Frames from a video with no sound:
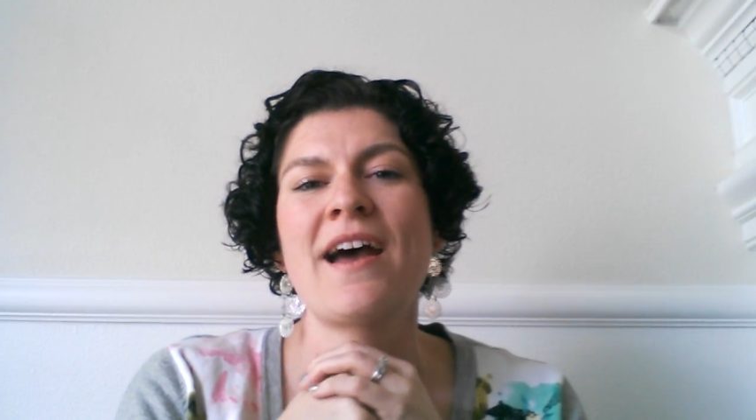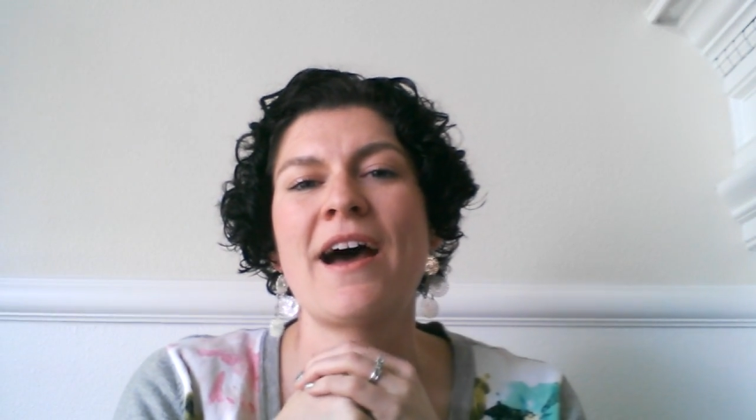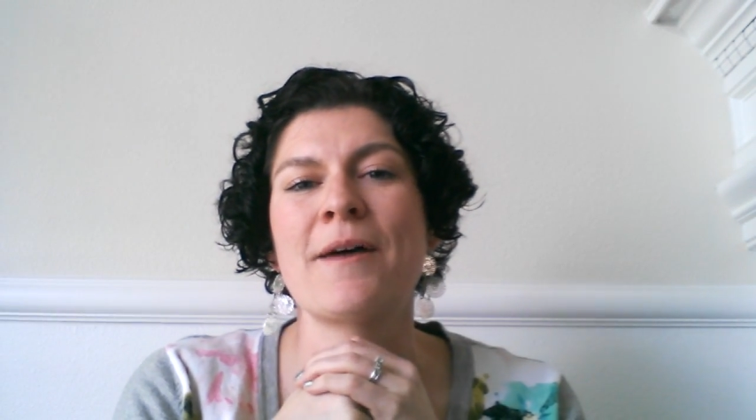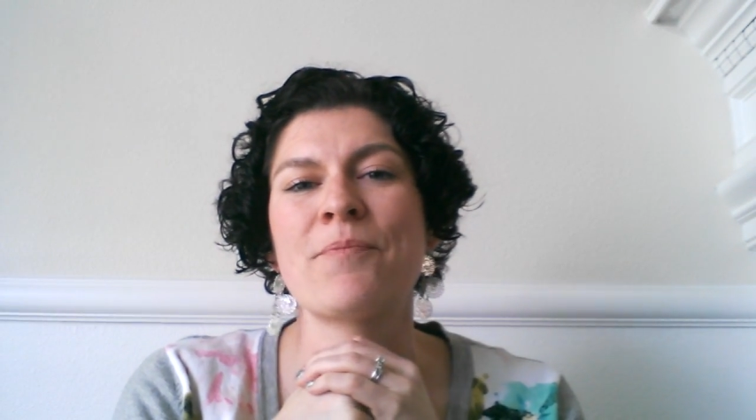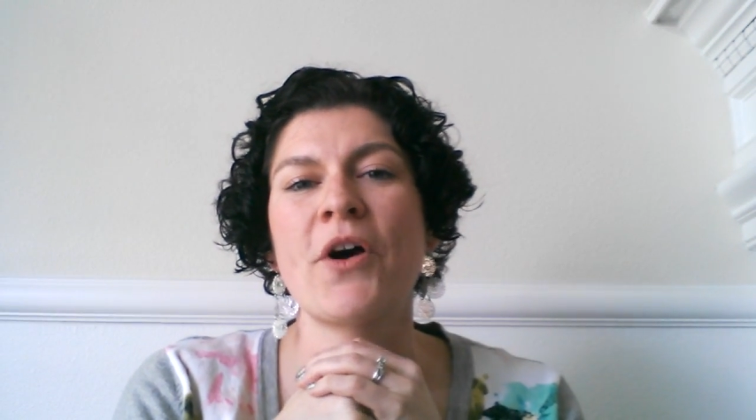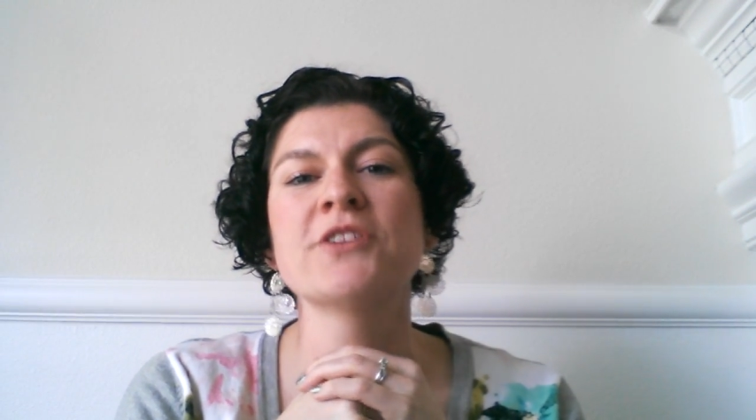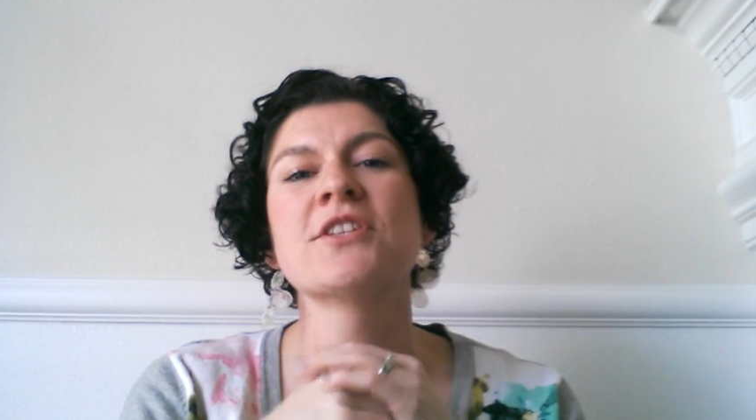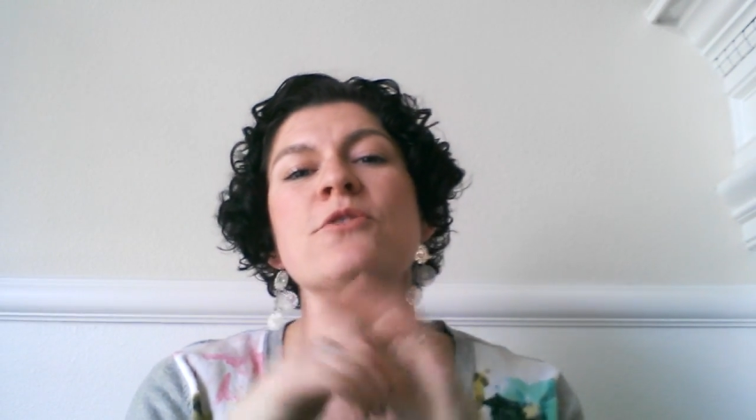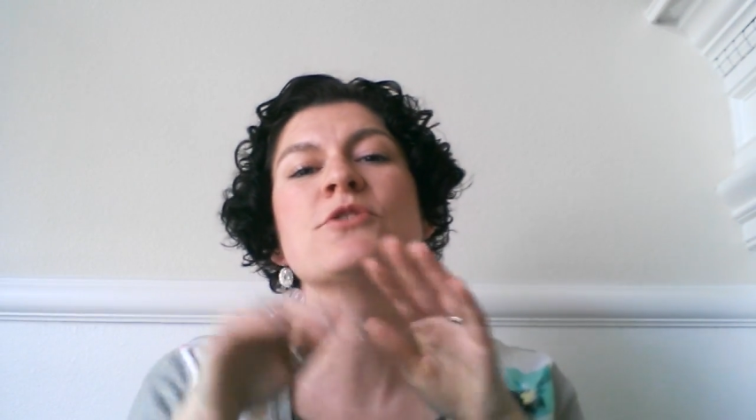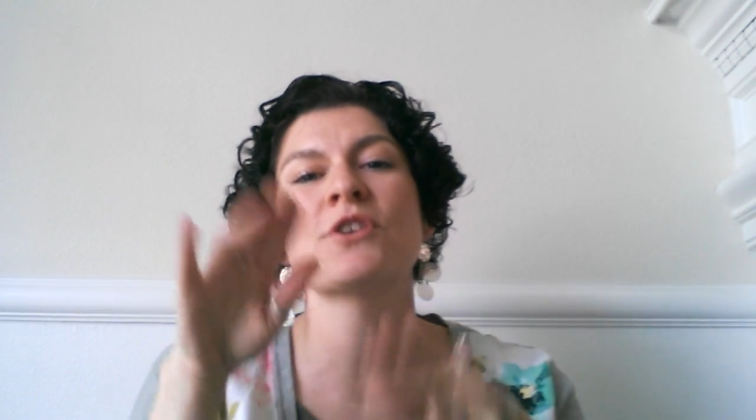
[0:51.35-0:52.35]
Um,
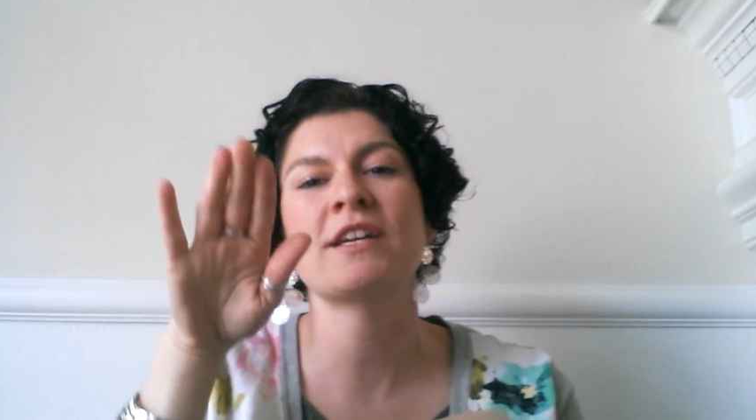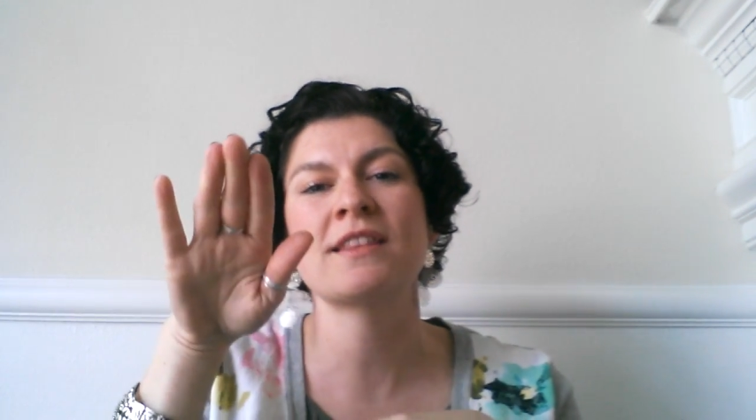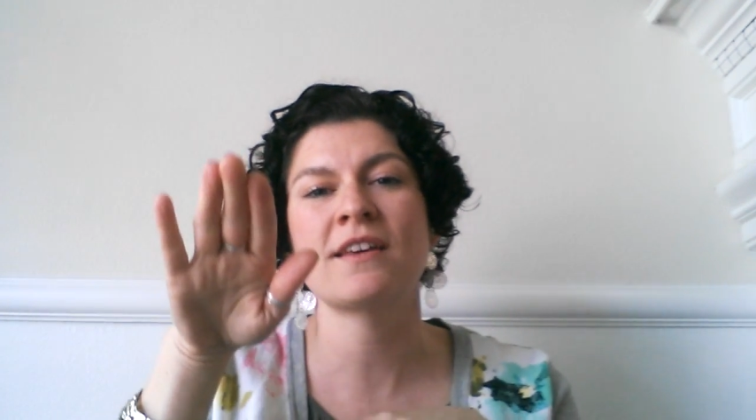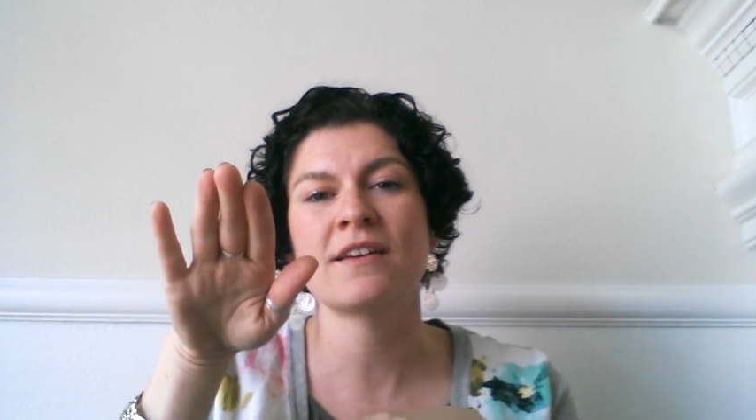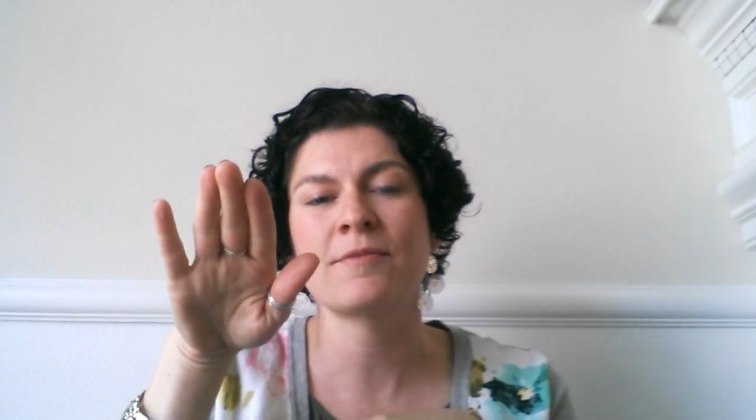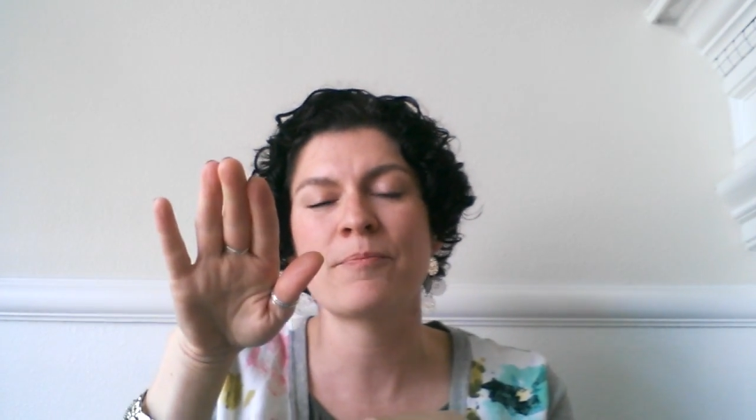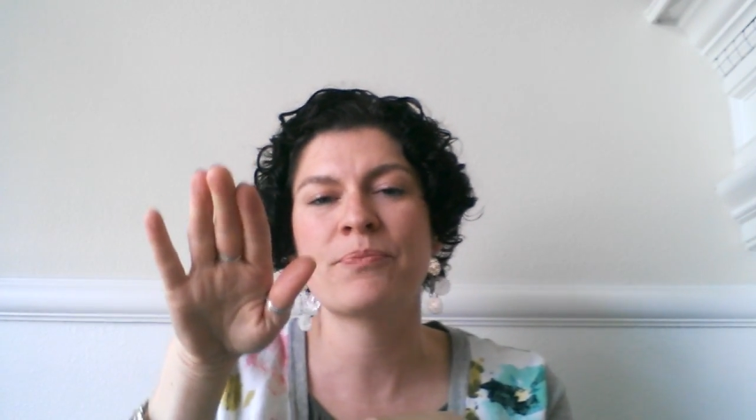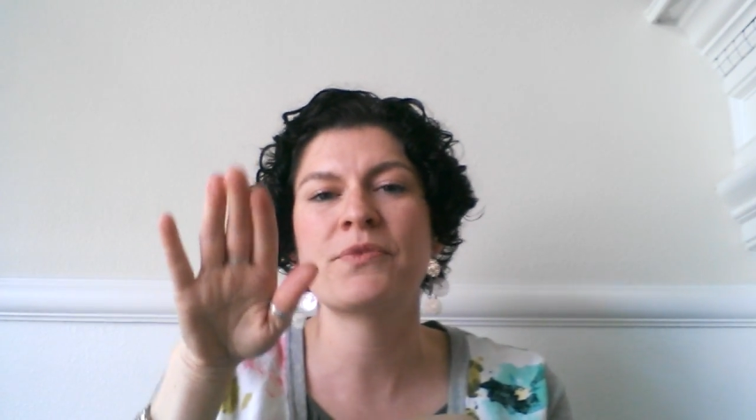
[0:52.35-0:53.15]
also during the